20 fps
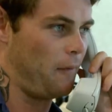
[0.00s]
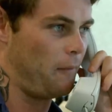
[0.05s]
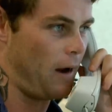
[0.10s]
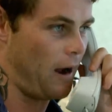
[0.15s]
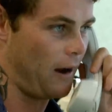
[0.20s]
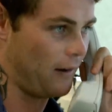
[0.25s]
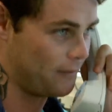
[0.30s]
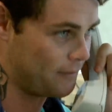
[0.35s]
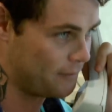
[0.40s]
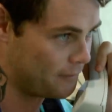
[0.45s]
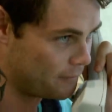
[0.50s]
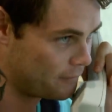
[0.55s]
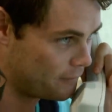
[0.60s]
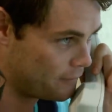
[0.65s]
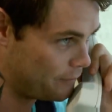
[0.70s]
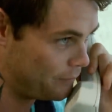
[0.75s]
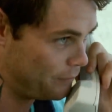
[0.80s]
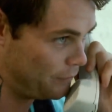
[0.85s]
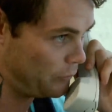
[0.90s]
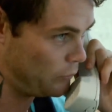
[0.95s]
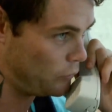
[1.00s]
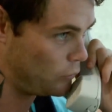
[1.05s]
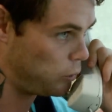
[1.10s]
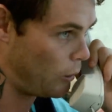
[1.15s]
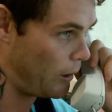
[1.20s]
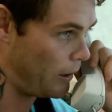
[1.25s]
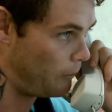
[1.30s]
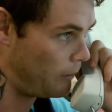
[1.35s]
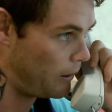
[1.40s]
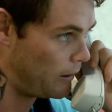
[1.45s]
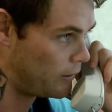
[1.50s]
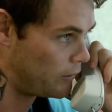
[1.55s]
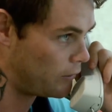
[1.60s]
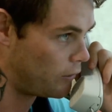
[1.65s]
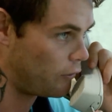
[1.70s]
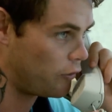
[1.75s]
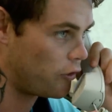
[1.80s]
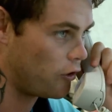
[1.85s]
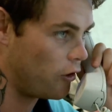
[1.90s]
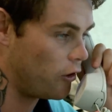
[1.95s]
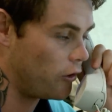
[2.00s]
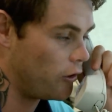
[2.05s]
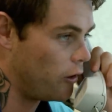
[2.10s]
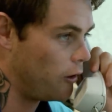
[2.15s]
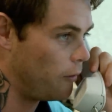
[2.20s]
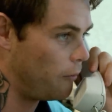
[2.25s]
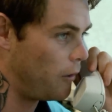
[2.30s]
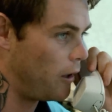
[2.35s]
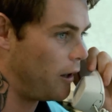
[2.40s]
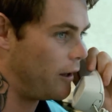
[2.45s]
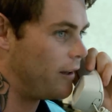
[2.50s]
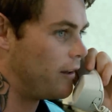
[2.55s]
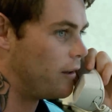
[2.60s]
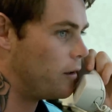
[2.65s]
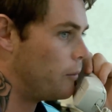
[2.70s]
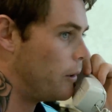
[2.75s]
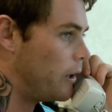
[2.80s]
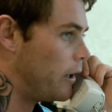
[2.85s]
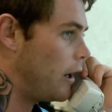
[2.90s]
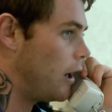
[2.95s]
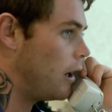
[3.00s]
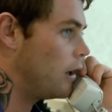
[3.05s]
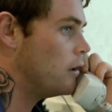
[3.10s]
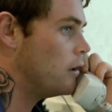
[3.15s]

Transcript: about 20 metres offshore, not a kilometre. A